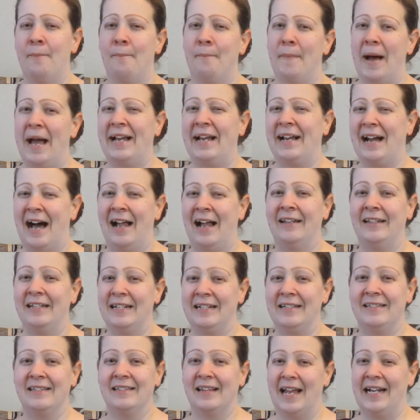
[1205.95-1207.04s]
my
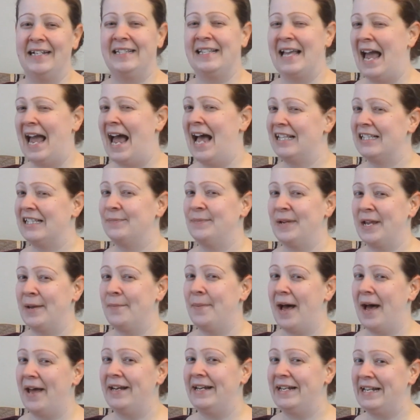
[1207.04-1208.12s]
colleagues like to ask me
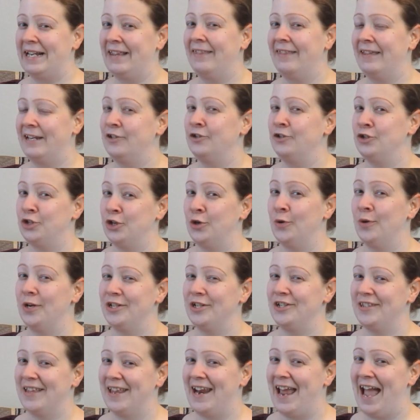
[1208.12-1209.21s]
about anything
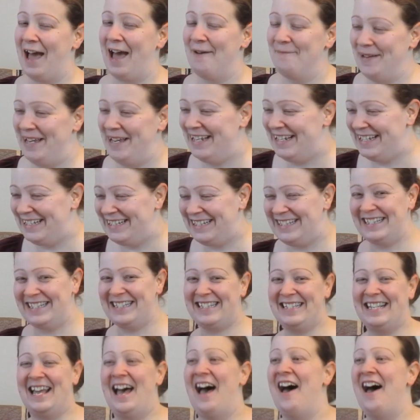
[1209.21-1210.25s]
Jewish that happens.